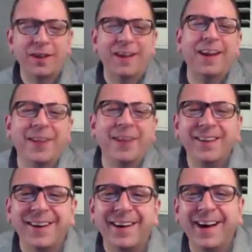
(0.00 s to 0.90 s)
Is that how
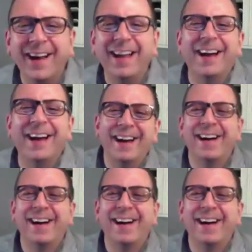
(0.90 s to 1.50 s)
they die?